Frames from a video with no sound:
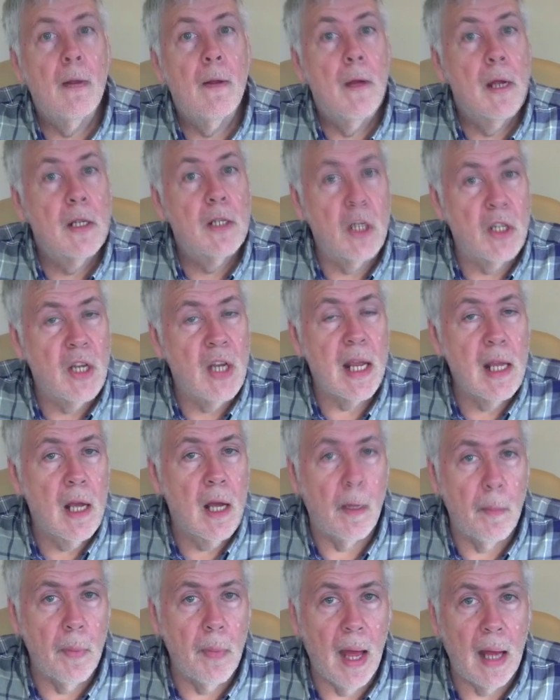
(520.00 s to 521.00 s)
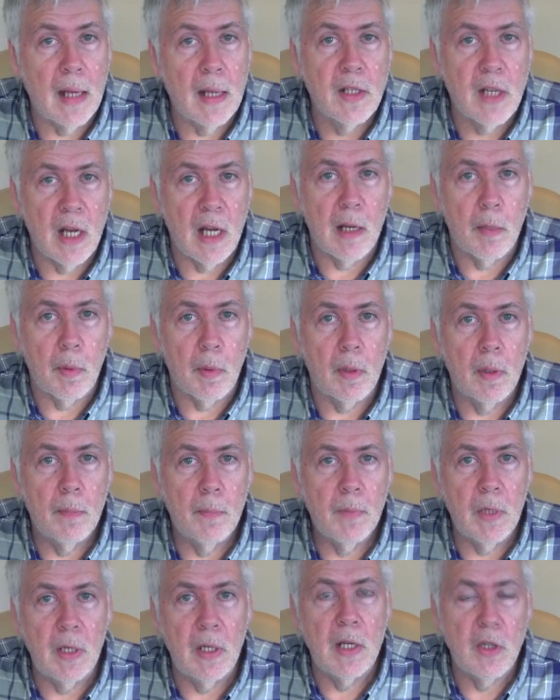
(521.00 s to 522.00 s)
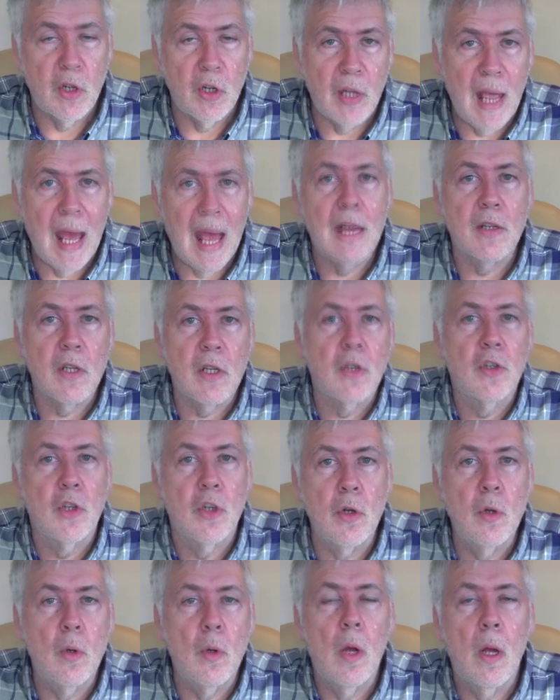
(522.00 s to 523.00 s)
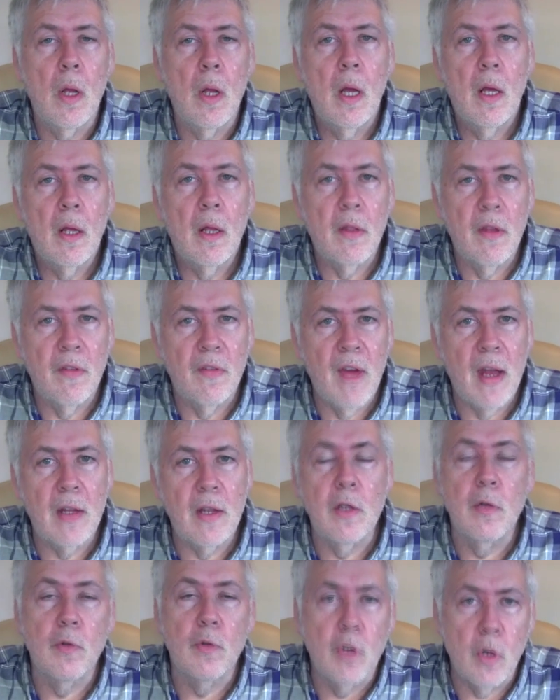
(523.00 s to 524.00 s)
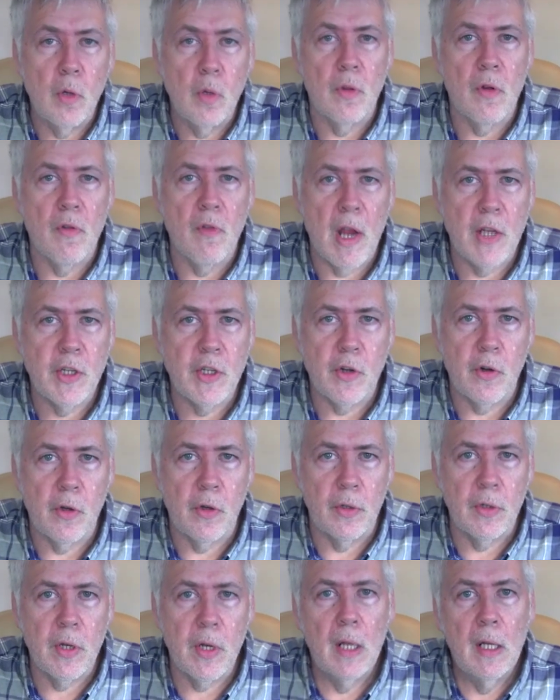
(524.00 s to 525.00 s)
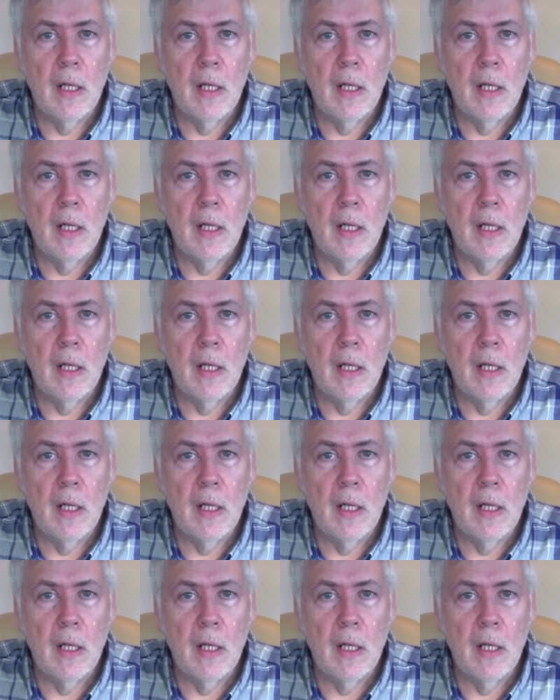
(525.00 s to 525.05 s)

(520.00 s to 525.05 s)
to take up that table. You need to get to the venue, to the restaurant,